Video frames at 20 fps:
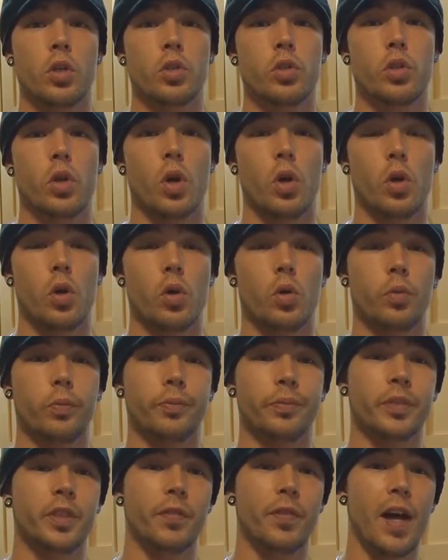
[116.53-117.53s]
So
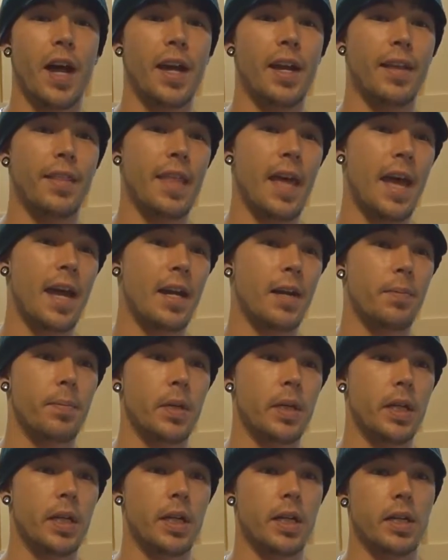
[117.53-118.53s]
divided that
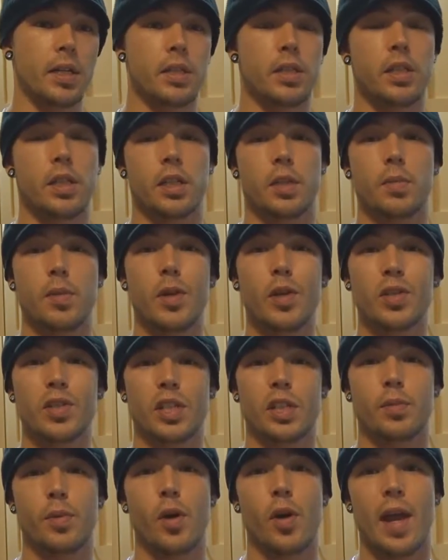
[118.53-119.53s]
up into 6
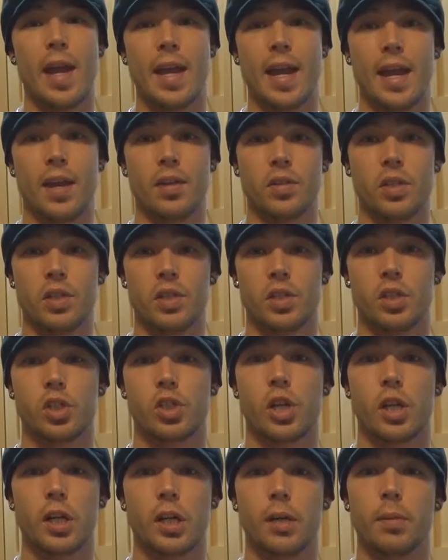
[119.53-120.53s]
meals, that's about 8 ounces of
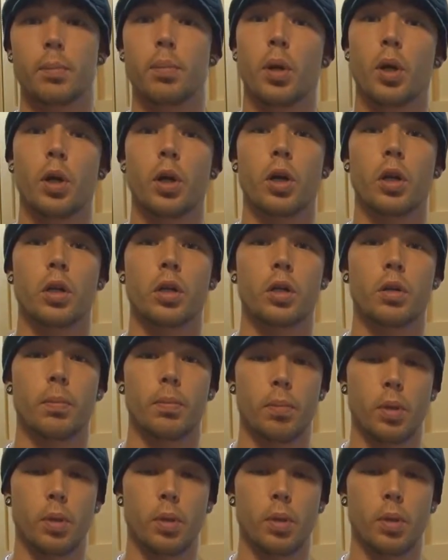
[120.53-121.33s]
chicken per